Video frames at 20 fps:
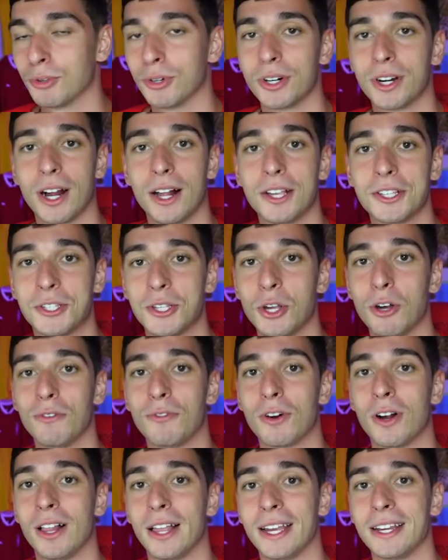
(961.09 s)
regardless, the
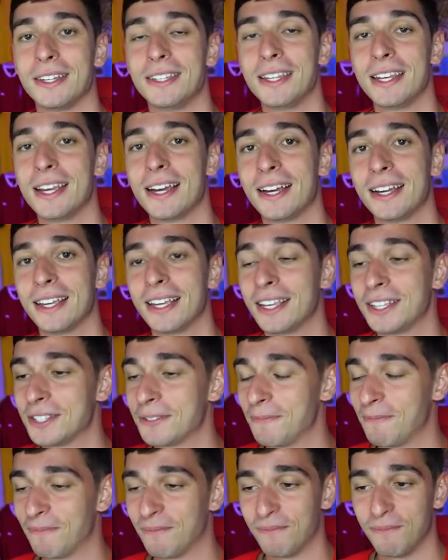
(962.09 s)
overall idea
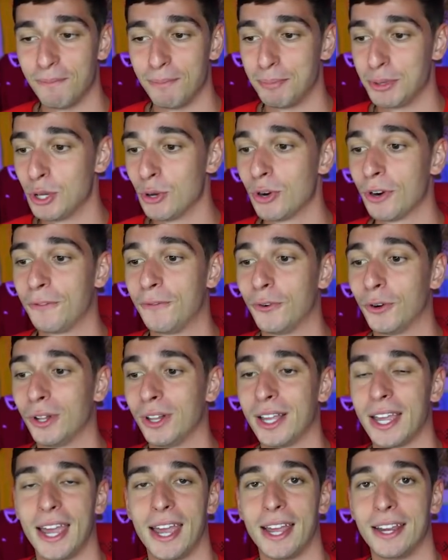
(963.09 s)
is
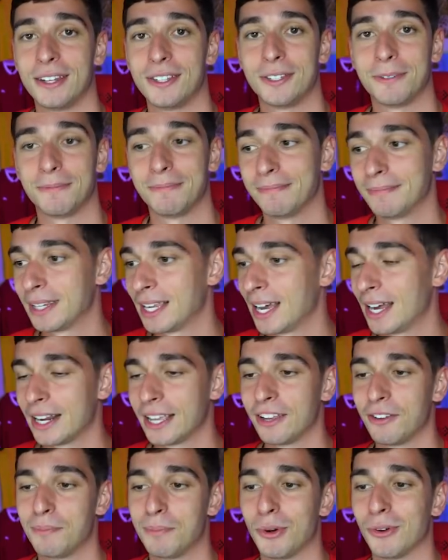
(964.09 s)
beautiful, and gotta
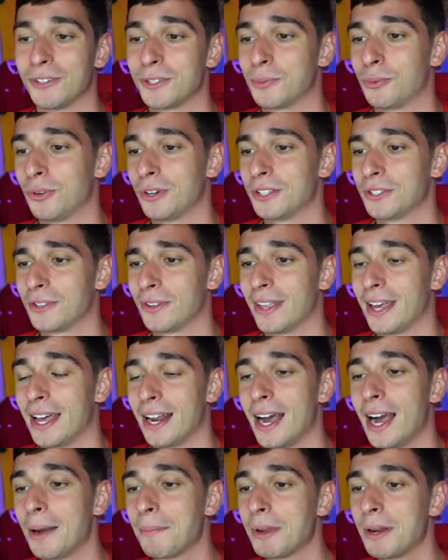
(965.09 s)
give bonus points for
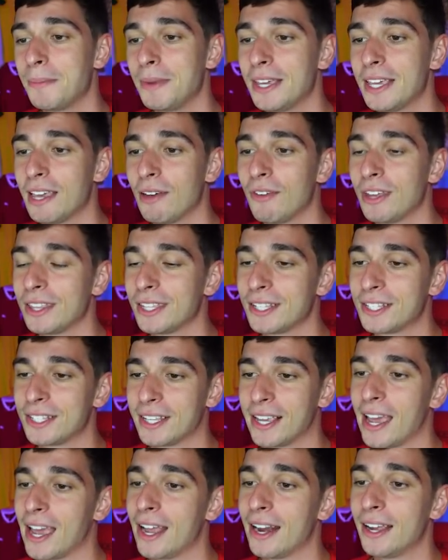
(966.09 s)
that. I'm going to be giving this
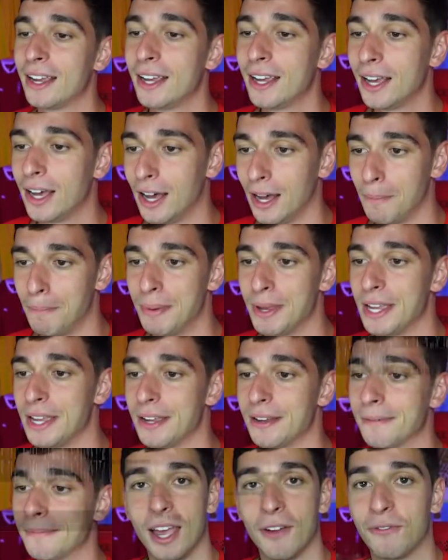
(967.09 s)
kit a
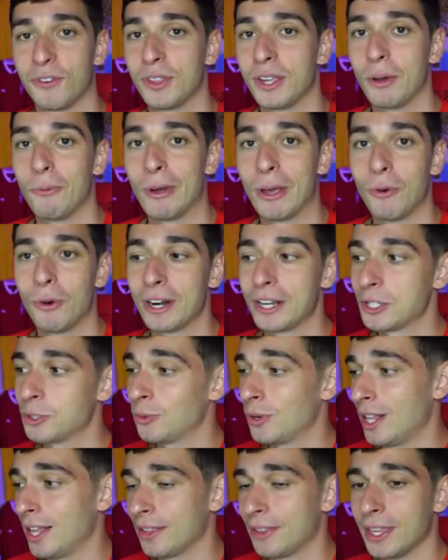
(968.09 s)
B. And for the away one as
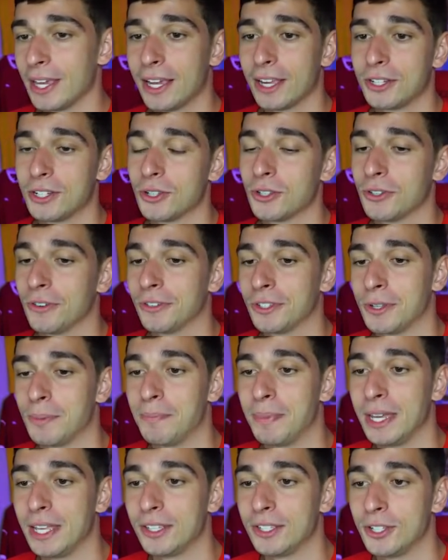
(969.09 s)
well, I think it deserves a
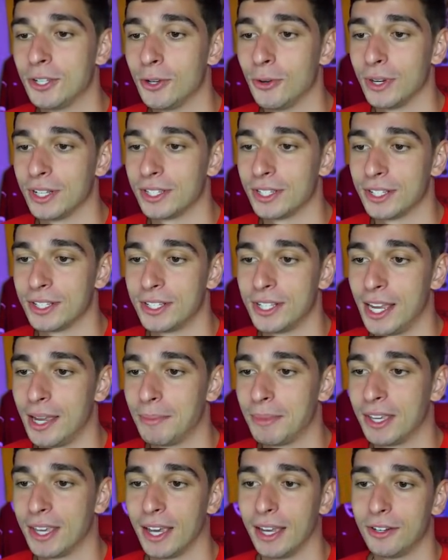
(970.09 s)
B too. It's the
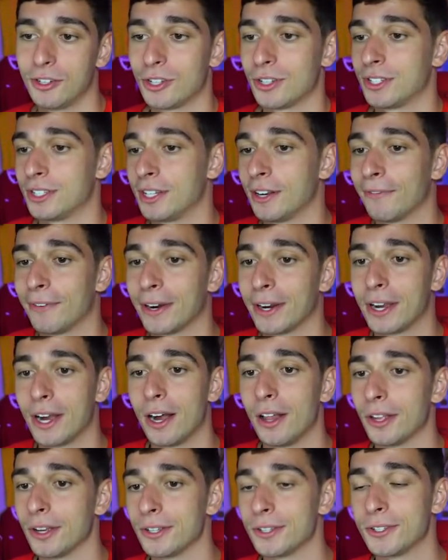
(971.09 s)
same kit, just different
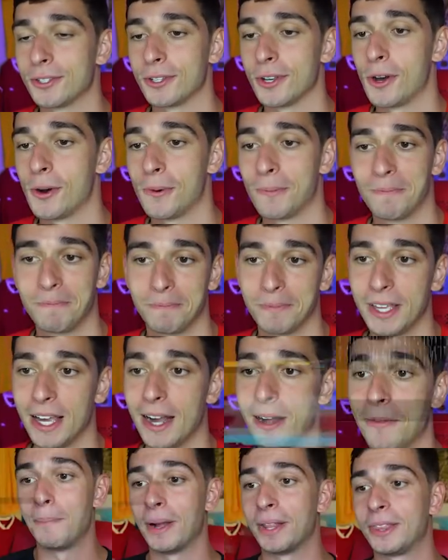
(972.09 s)
colors. So
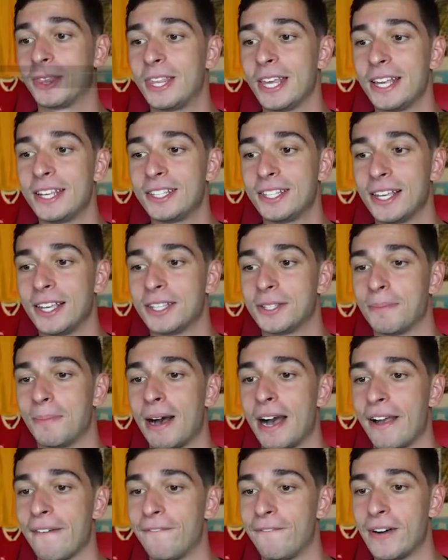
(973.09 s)
yeah, but this is
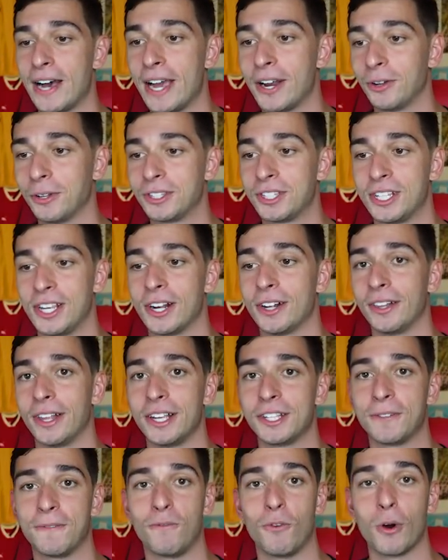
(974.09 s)
my final tier
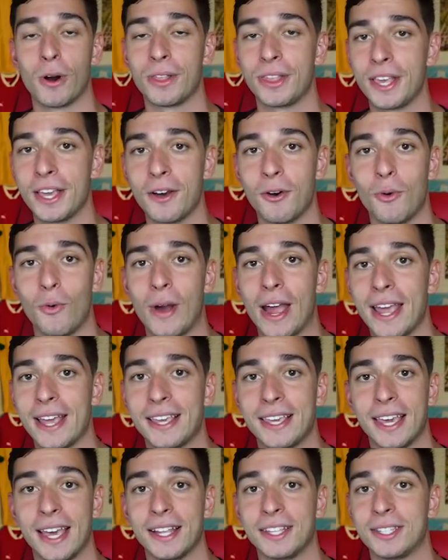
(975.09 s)
list for the away
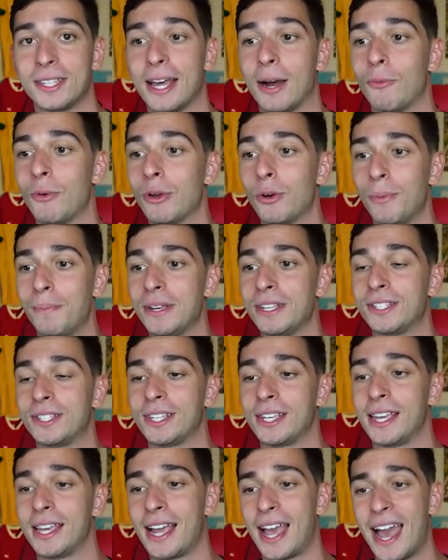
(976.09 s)
kits that we will be
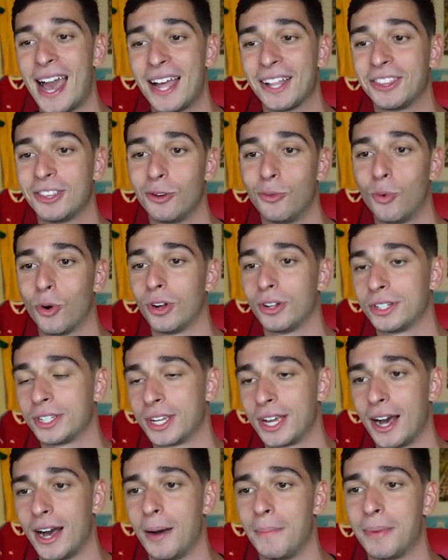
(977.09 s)
seeing at the World
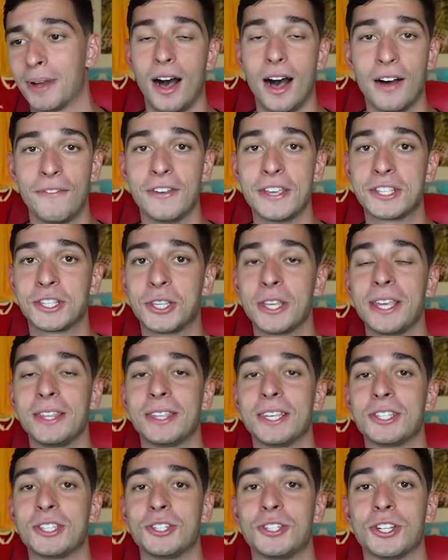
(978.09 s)
Cup. Obviously,
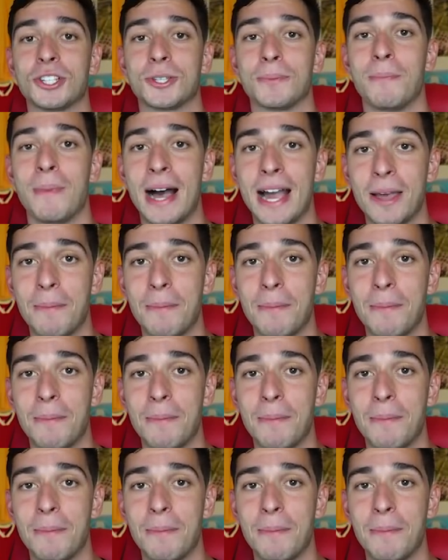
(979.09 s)
this is just my